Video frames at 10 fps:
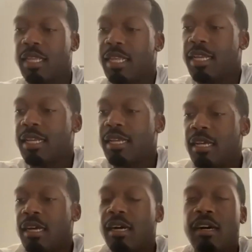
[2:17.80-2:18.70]
And then
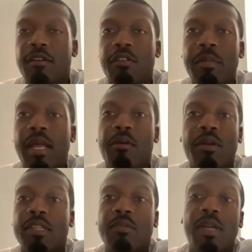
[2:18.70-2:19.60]
from that, I
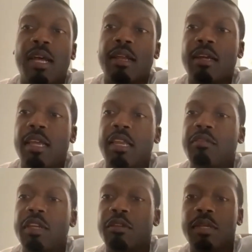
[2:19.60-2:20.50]
want to see what kind of
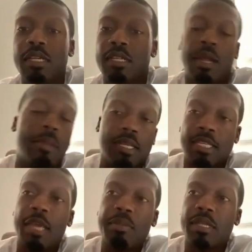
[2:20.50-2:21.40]
individual he is. I mean, the
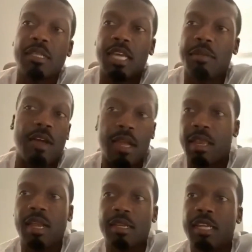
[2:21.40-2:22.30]
tape is the tape. I can
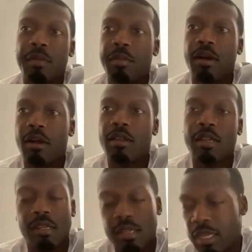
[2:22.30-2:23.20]
like the tape all
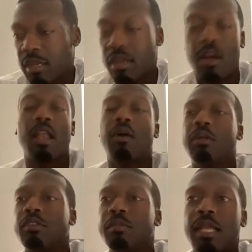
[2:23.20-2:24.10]
I
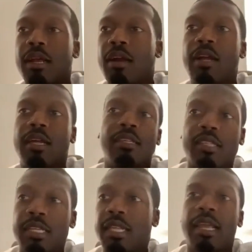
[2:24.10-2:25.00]
want to, but like, all right, it's
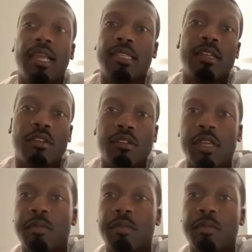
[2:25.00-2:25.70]
things I can't tell on tape.